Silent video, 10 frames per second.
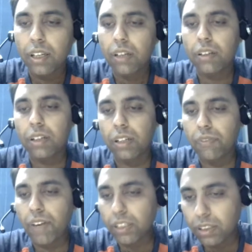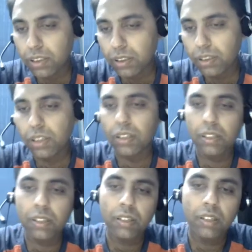fashion
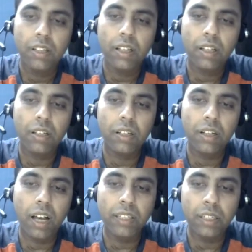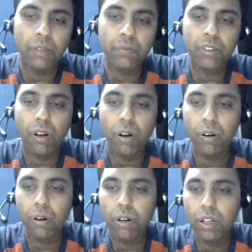items,
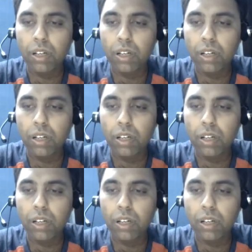or